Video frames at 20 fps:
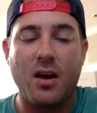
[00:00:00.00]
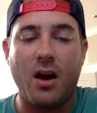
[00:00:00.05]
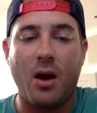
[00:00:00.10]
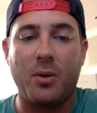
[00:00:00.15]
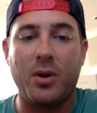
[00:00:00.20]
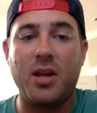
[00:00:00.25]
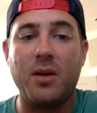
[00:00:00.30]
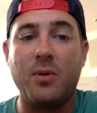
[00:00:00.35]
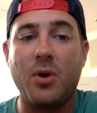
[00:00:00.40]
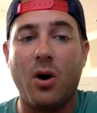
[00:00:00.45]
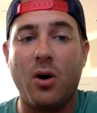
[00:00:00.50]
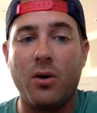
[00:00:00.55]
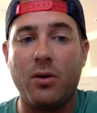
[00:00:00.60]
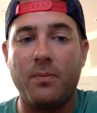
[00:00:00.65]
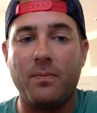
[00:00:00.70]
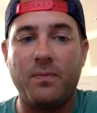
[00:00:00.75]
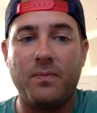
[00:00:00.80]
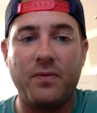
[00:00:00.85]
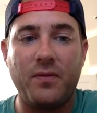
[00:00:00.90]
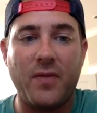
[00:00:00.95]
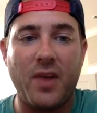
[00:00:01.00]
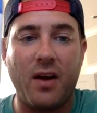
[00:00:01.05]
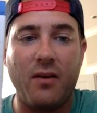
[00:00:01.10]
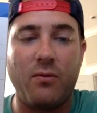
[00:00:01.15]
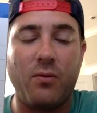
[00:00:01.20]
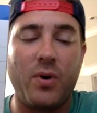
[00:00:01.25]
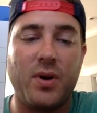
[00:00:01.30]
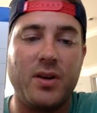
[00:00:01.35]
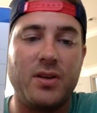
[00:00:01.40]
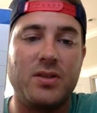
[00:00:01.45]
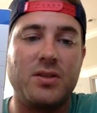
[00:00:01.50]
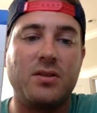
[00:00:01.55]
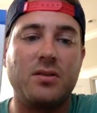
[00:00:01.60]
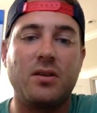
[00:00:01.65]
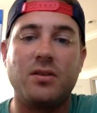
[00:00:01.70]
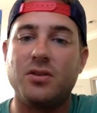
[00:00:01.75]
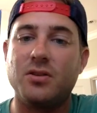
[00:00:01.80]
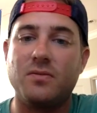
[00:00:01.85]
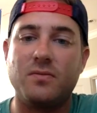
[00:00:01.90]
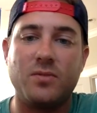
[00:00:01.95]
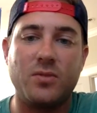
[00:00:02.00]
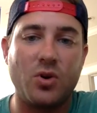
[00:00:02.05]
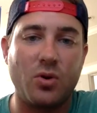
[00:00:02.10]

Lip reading: I'm gonna keep going, have Wiz, and just